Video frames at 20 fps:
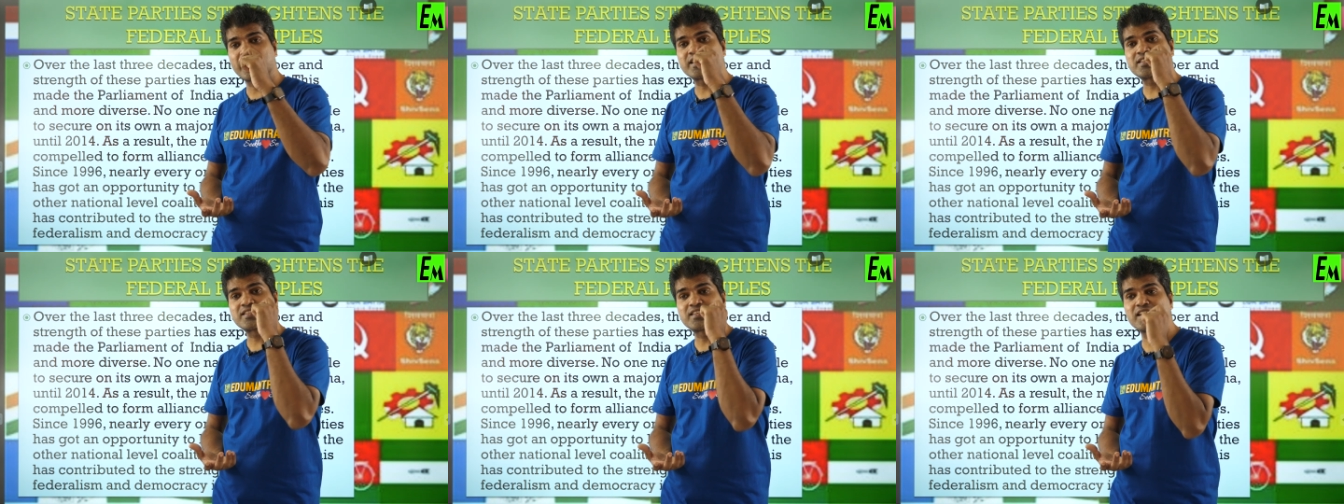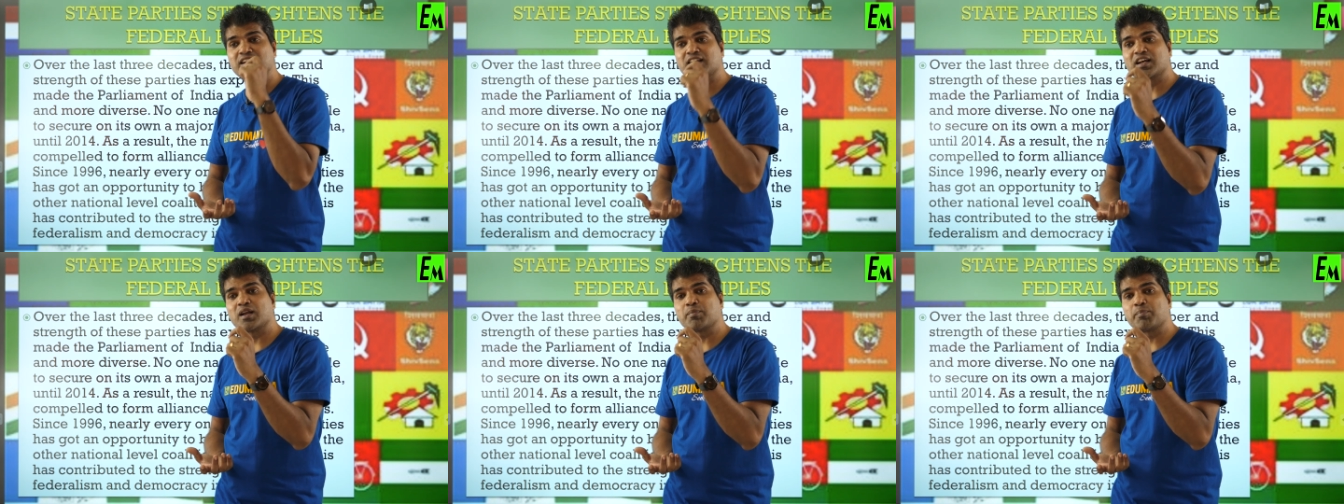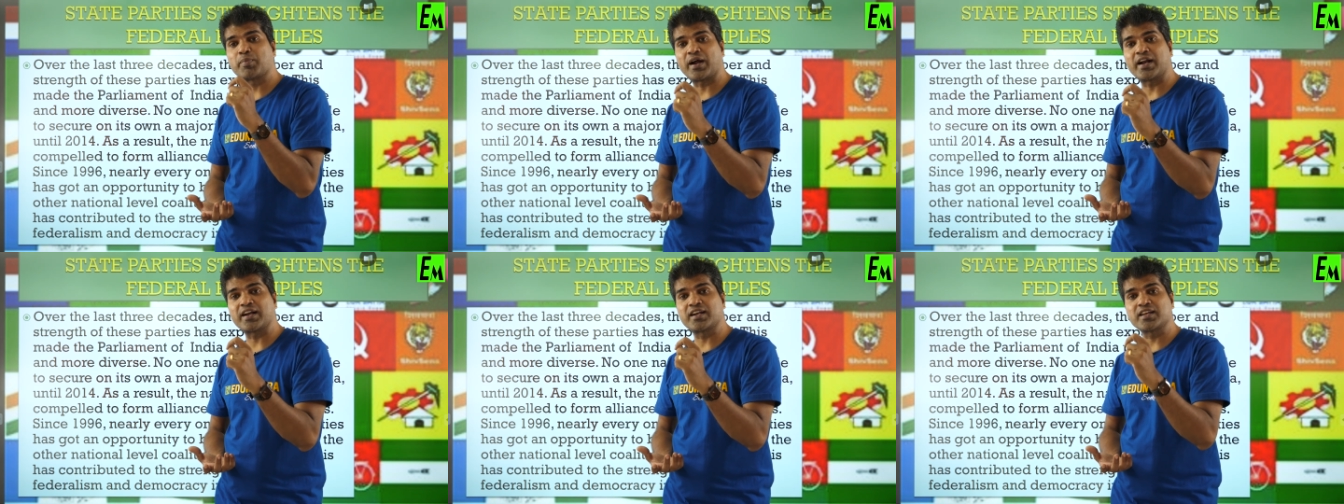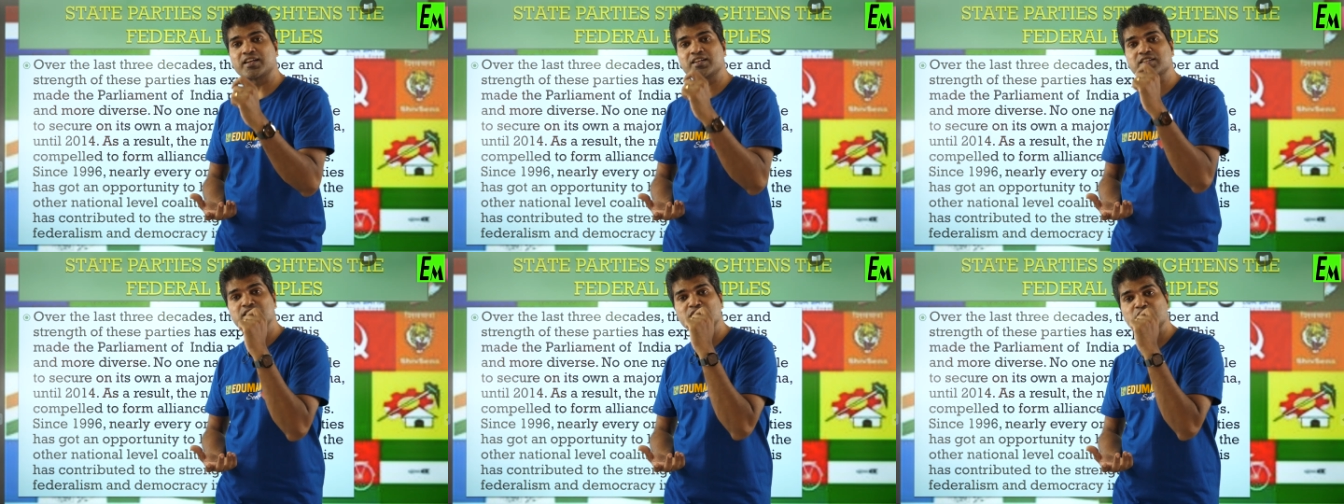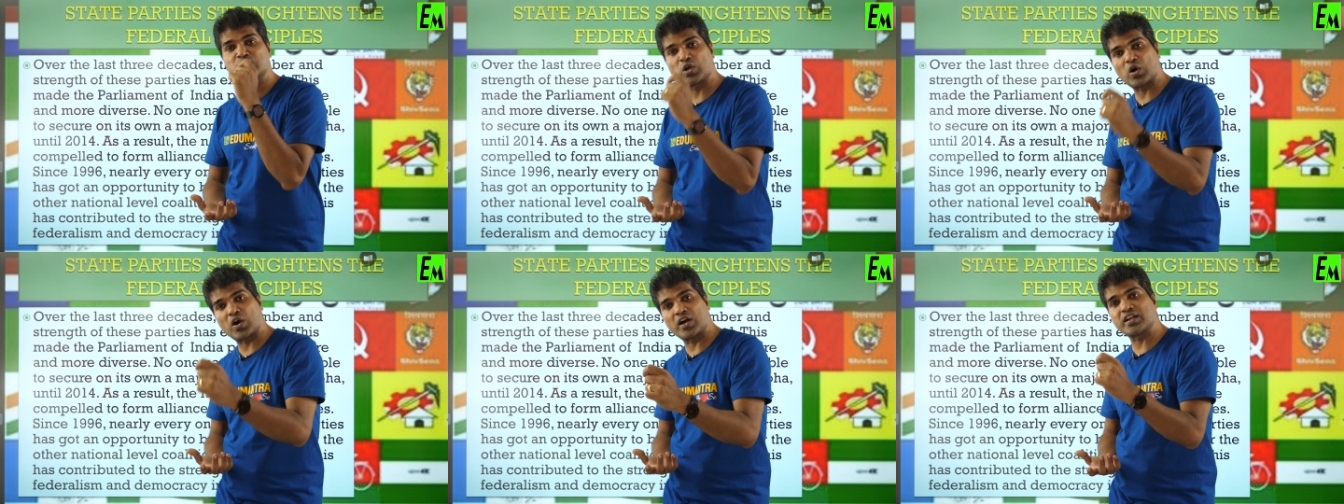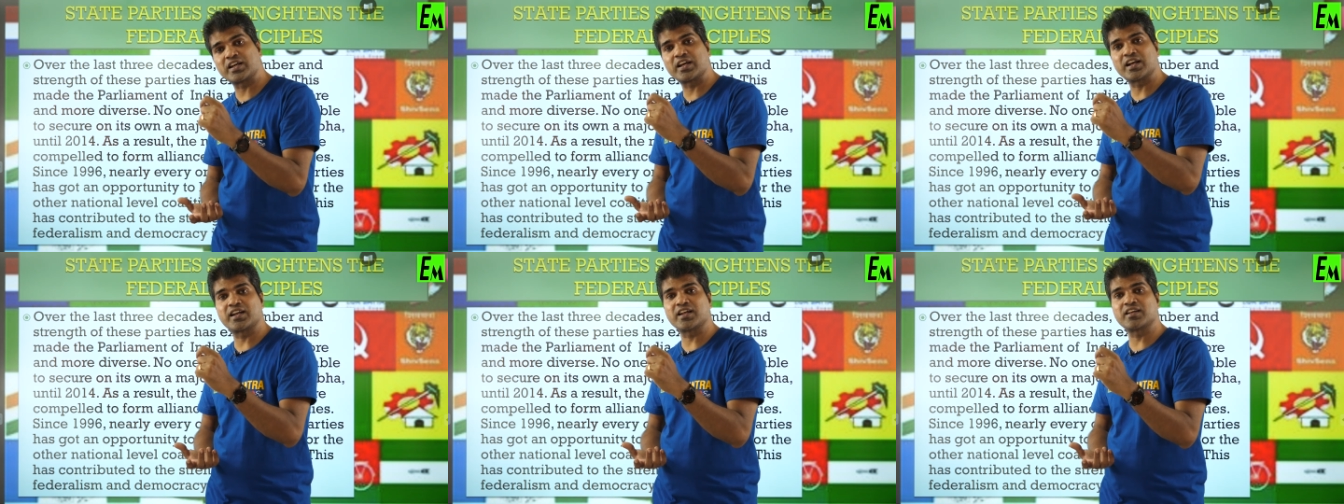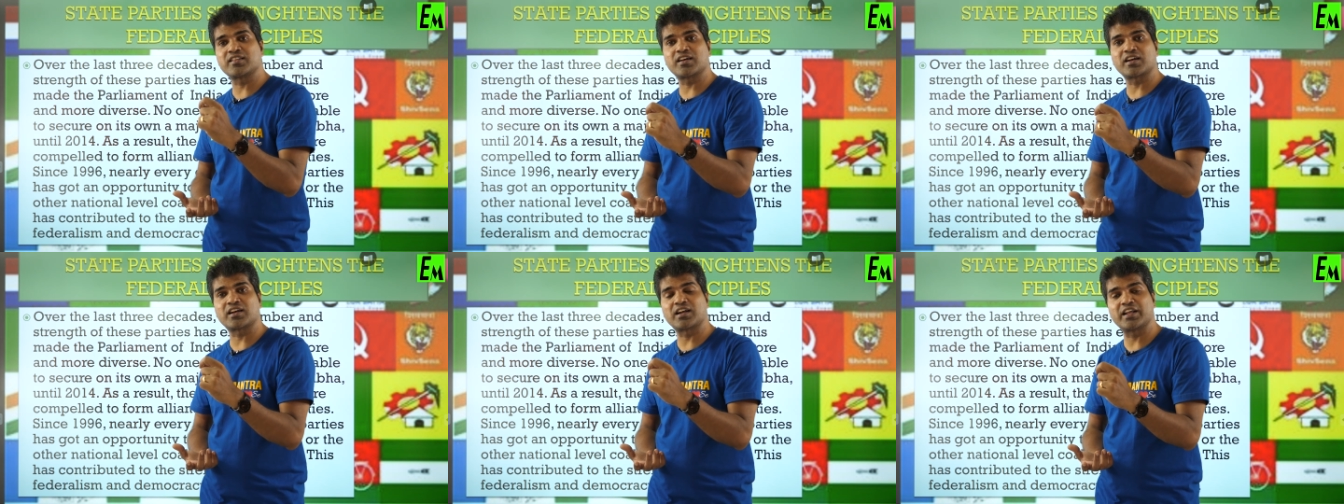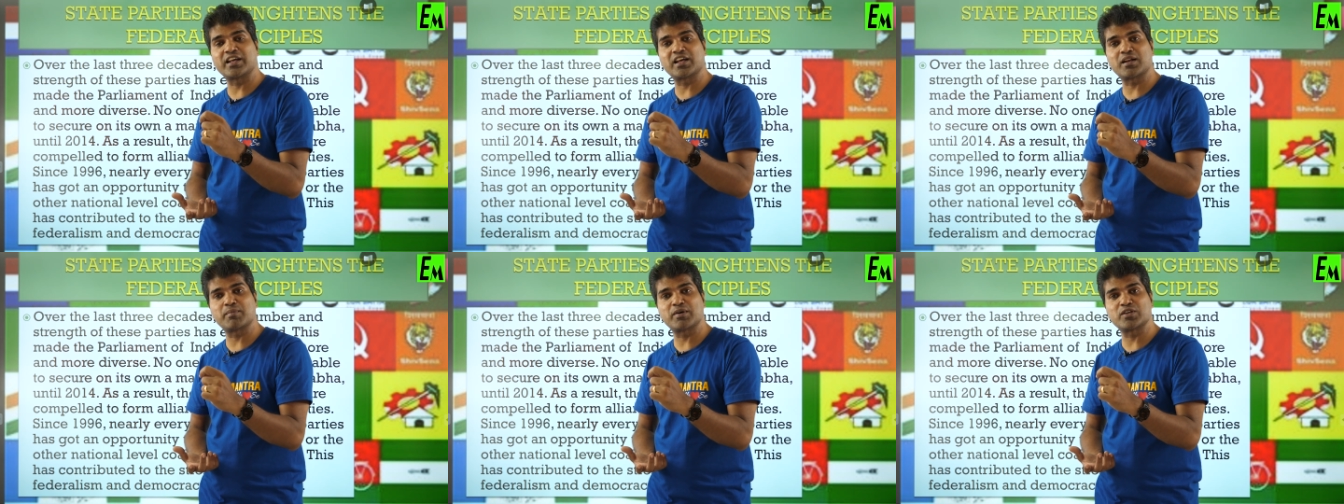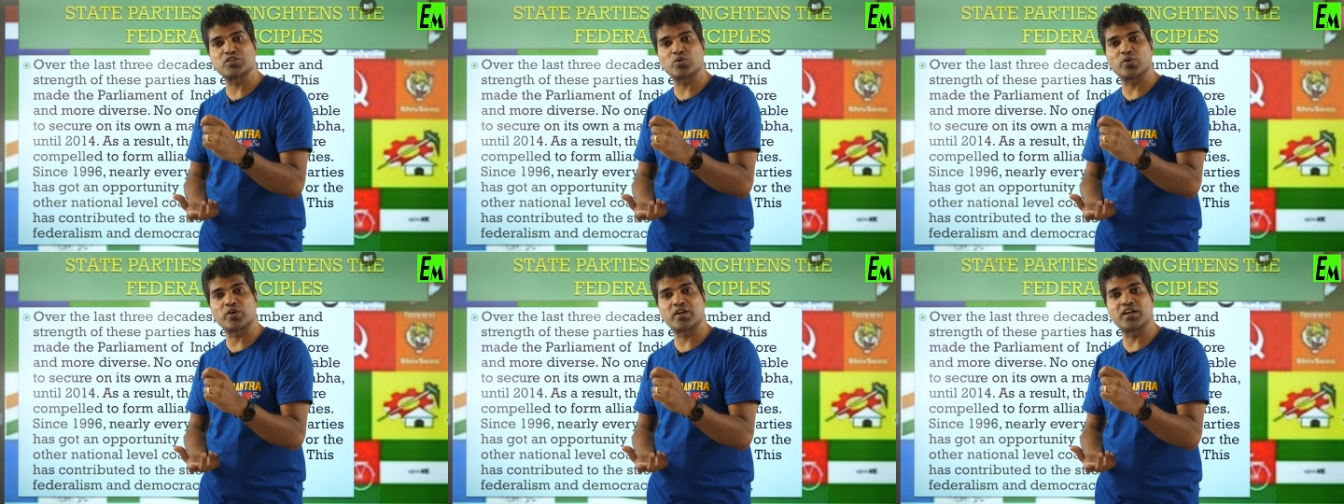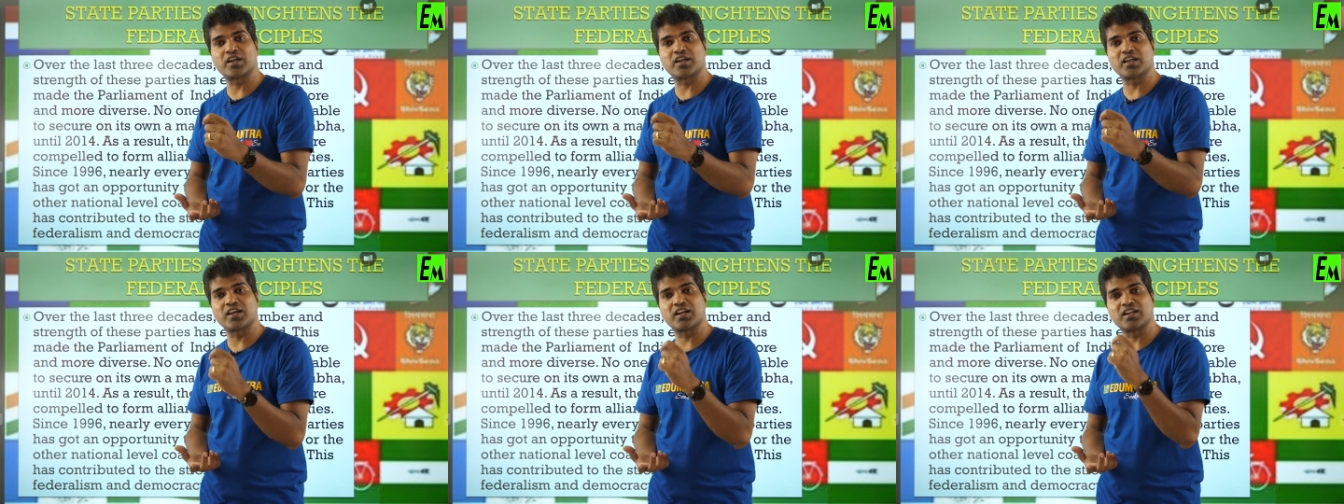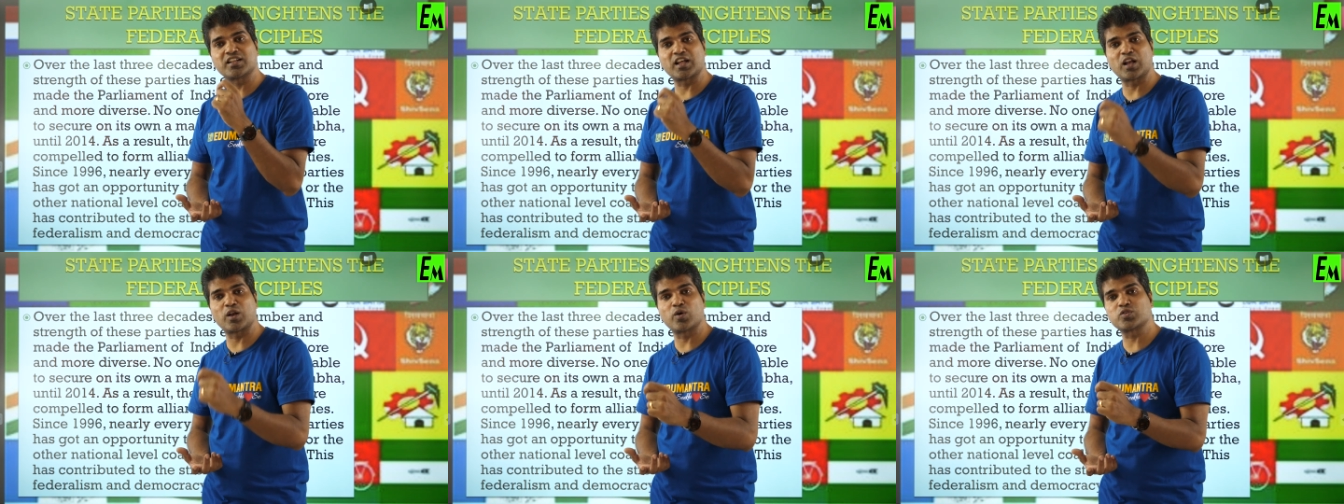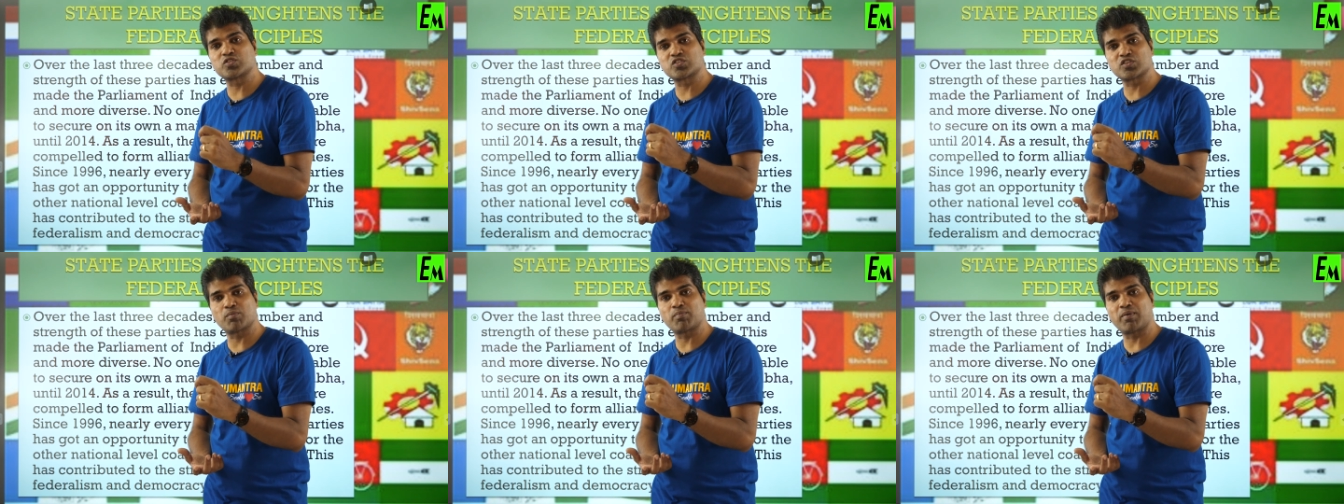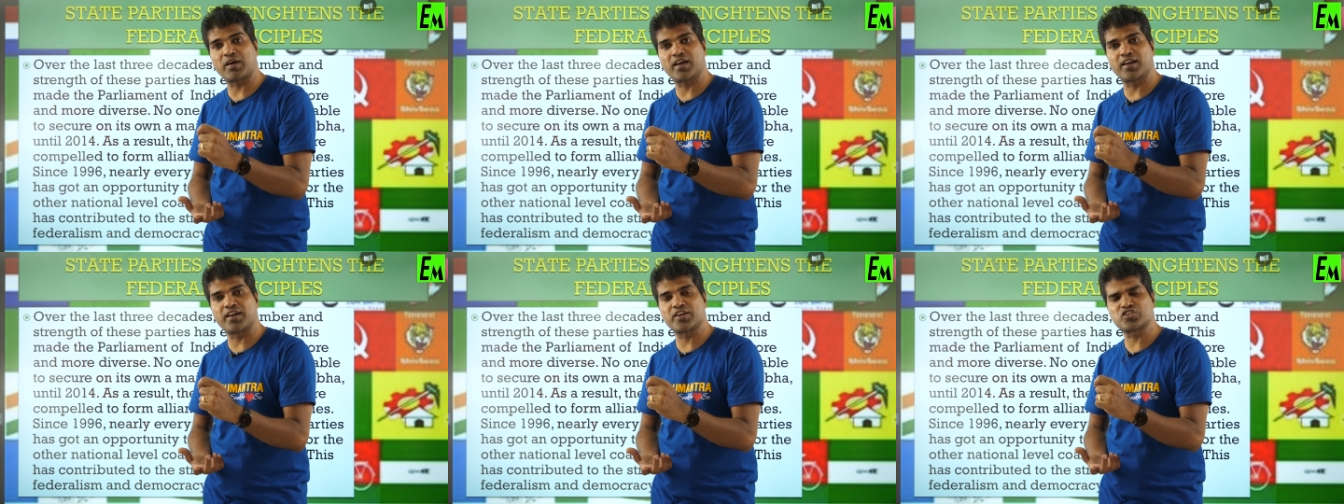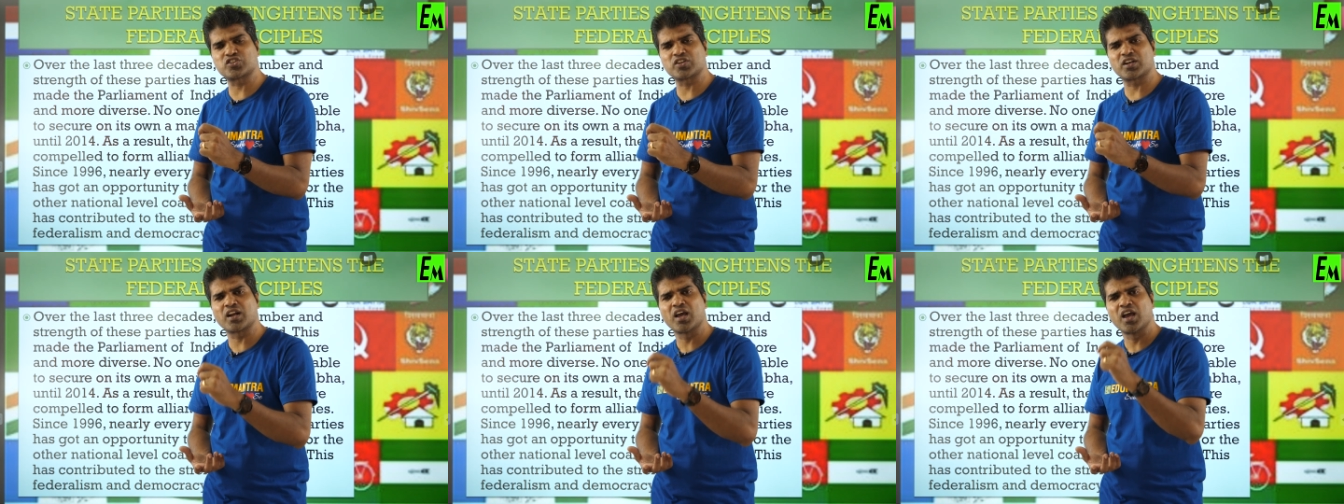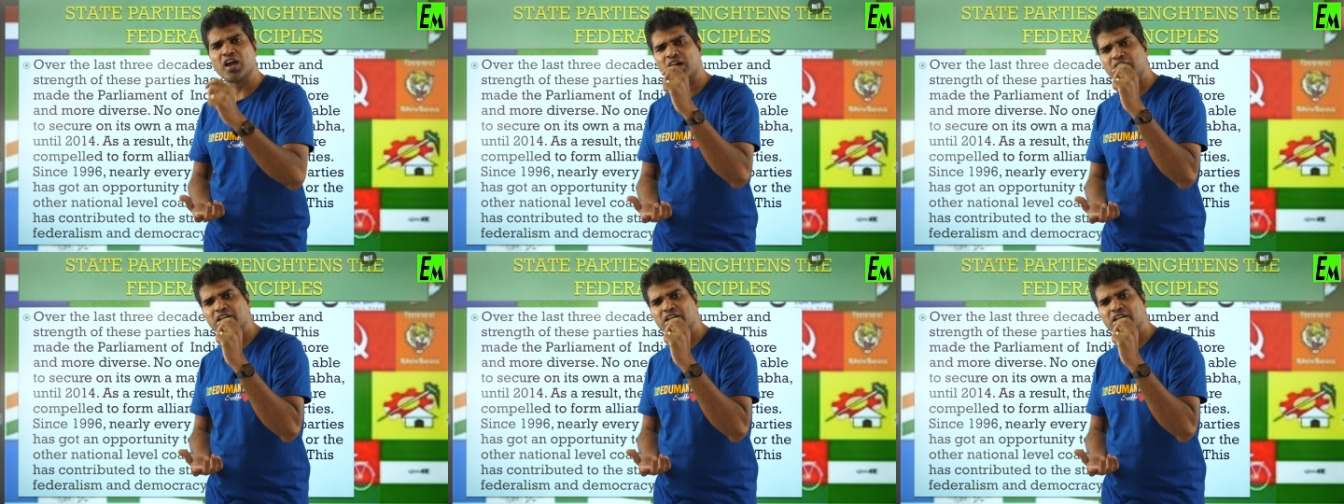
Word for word: a single party is not getting the clear majority in the Lok Sabha election,